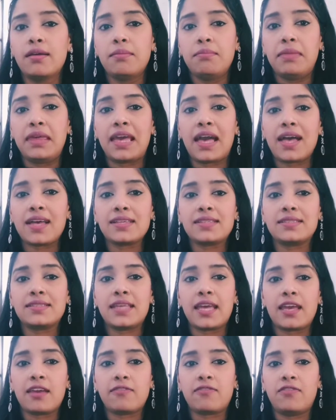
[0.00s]
because
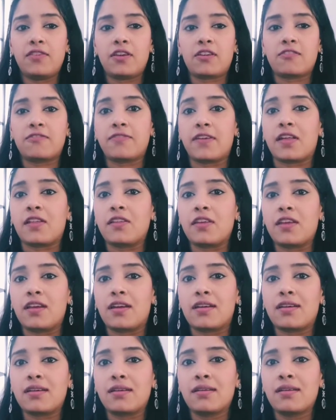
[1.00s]
they fear
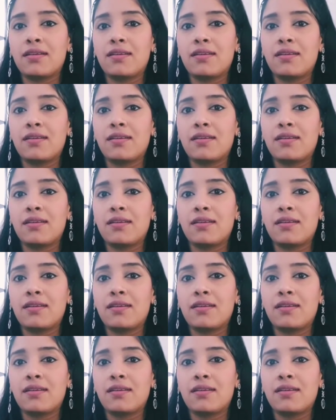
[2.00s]
failure.